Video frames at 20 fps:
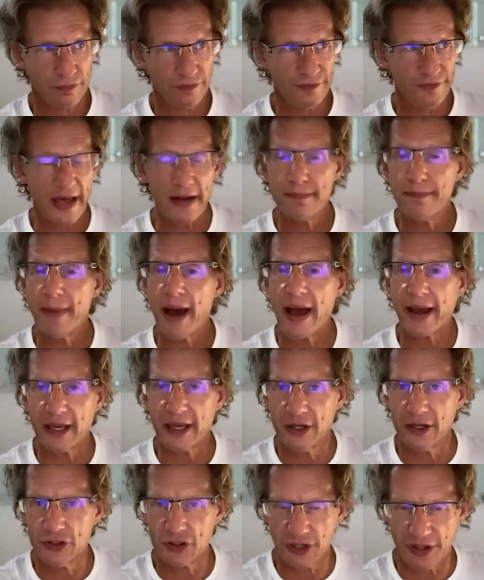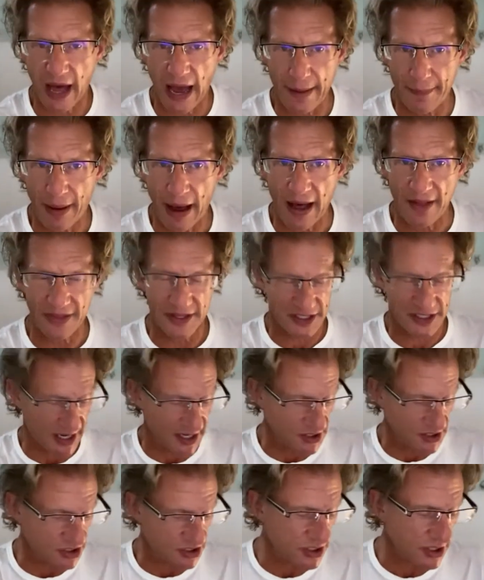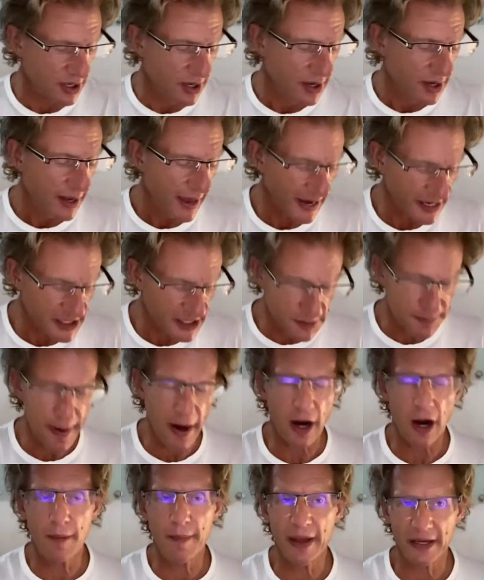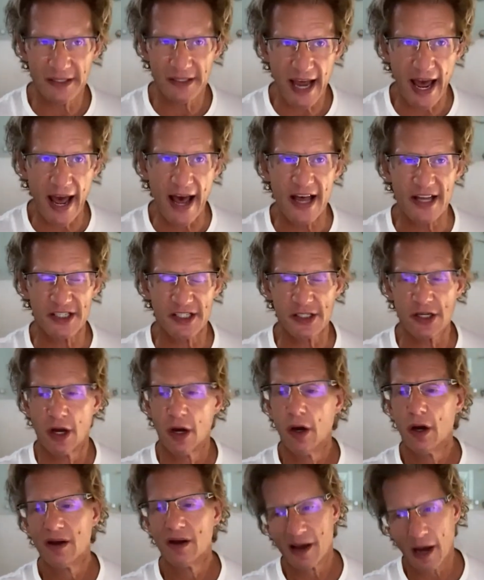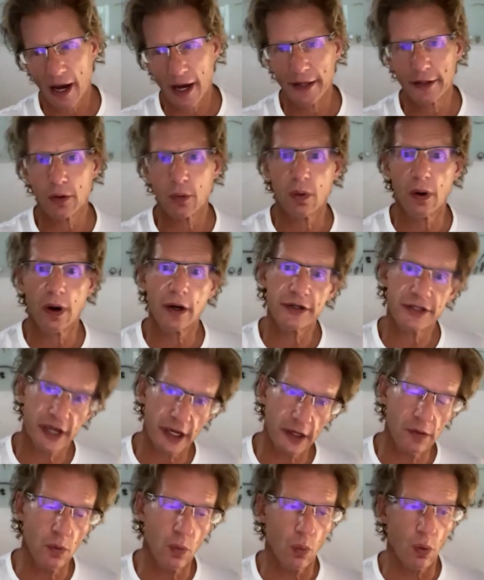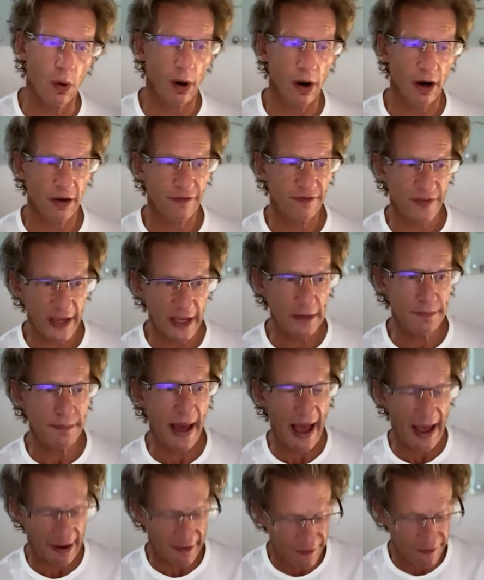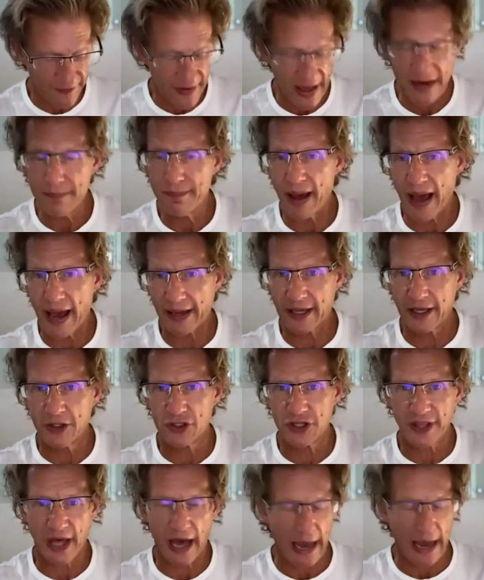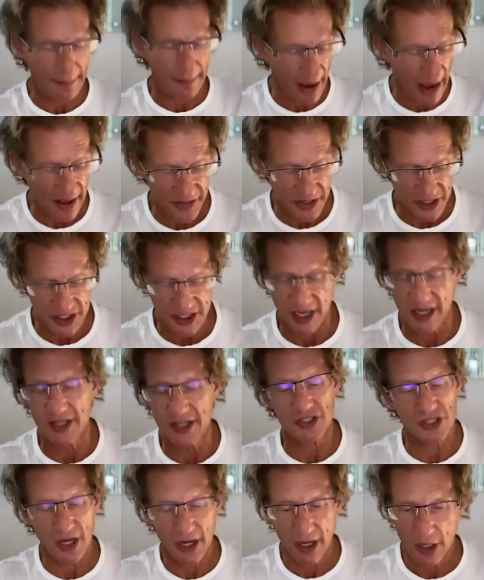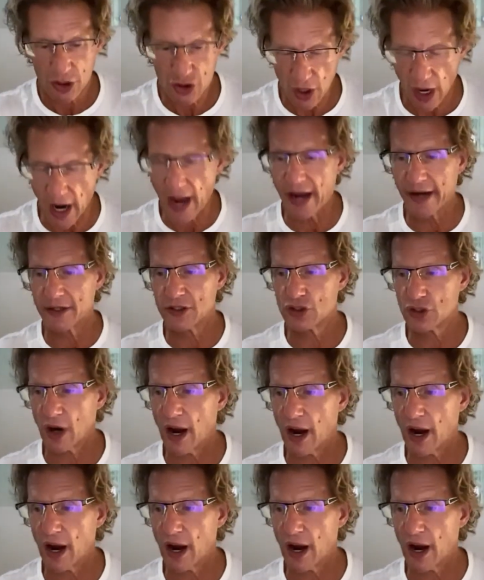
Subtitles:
fed back into the hypothesis, experiment, test, kind of work, didn't work, feedback, fed back into the hypothesis, tried,